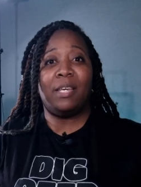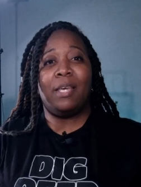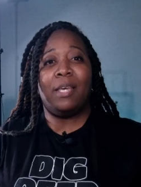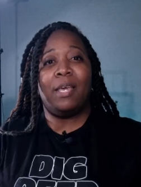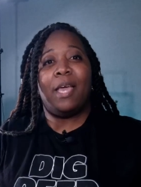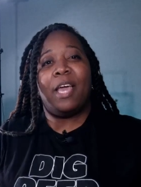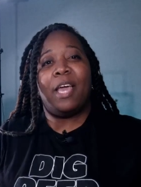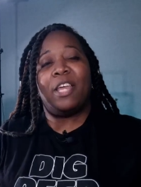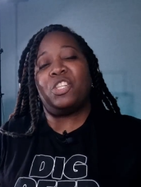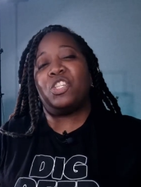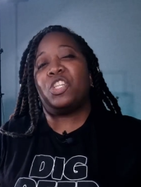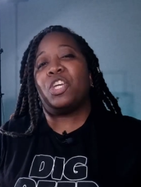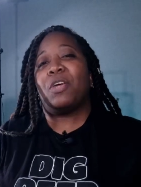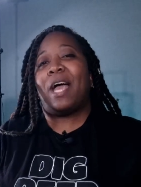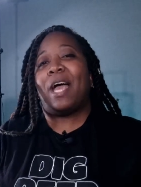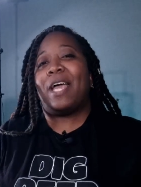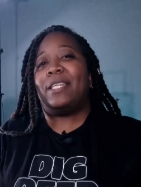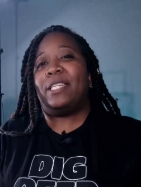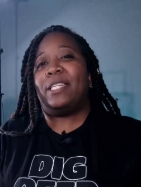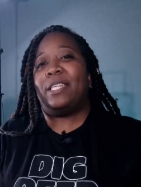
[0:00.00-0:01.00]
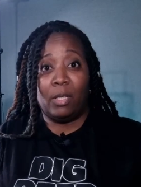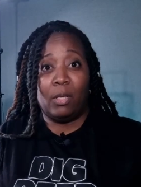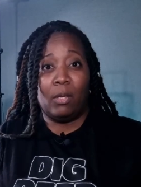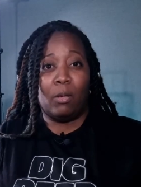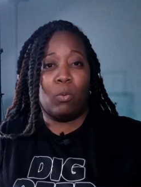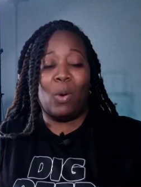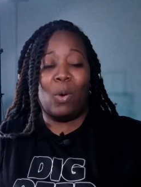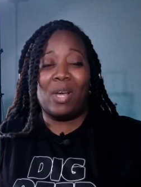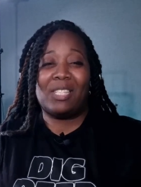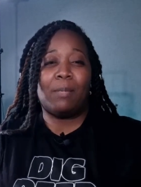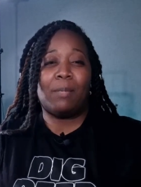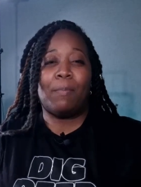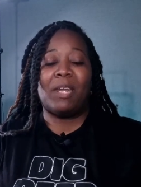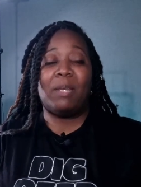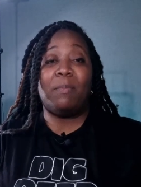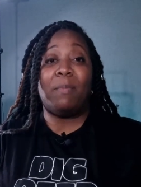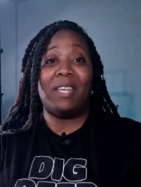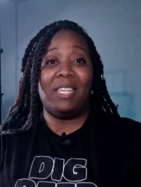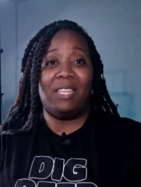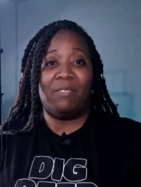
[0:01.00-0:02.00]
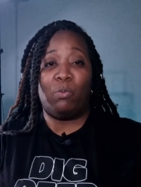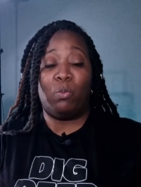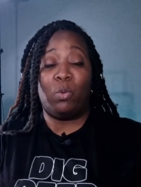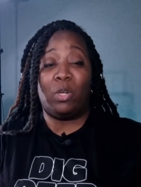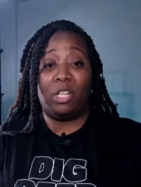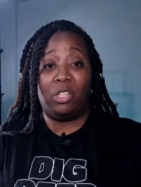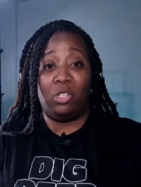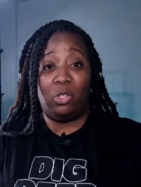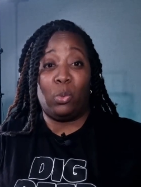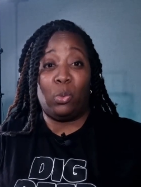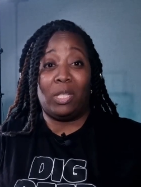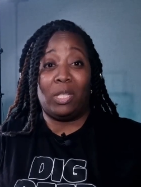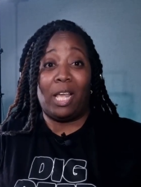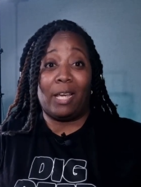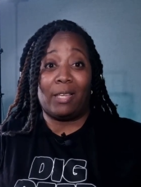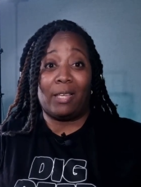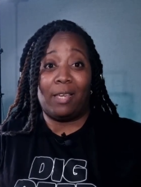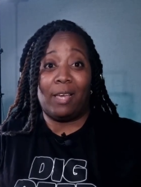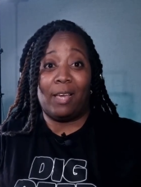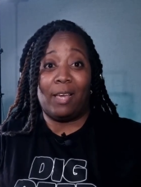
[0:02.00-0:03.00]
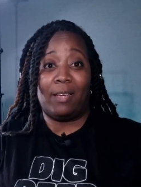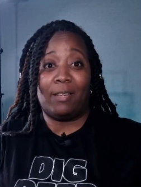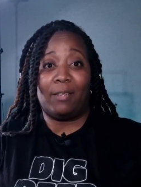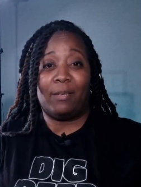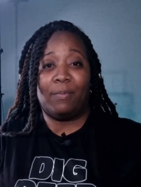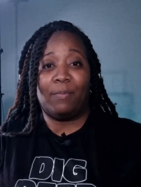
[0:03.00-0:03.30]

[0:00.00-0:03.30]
and share ideas why somebody might even want to do it like that.